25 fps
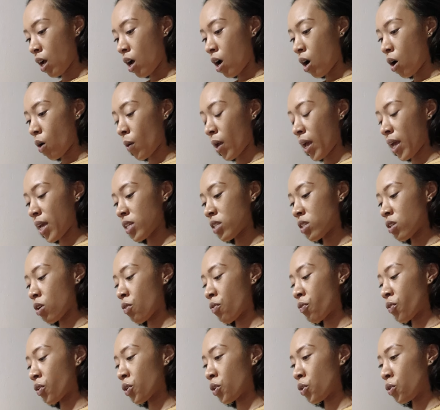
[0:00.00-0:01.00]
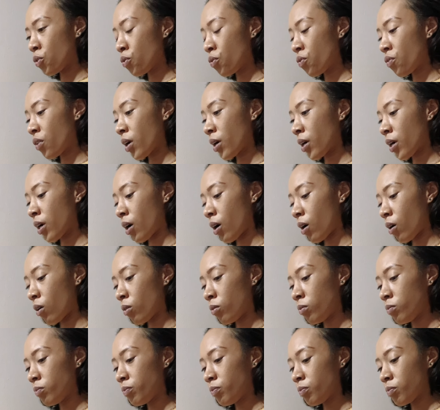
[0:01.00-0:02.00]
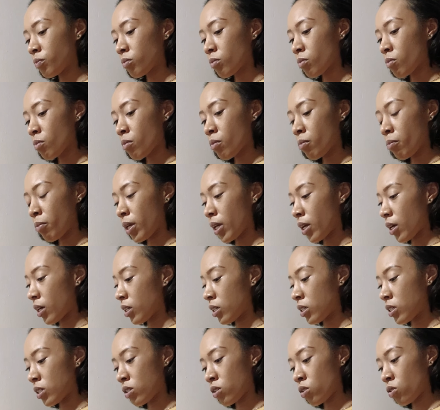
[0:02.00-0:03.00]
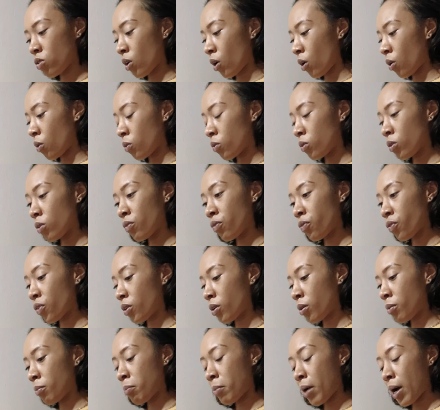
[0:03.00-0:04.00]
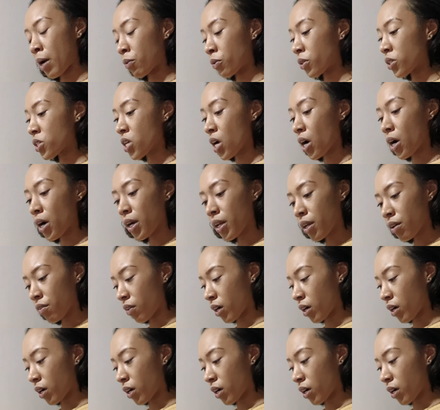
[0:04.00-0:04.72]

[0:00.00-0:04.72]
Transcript: Okay, so for you, Virgo, because, for my returning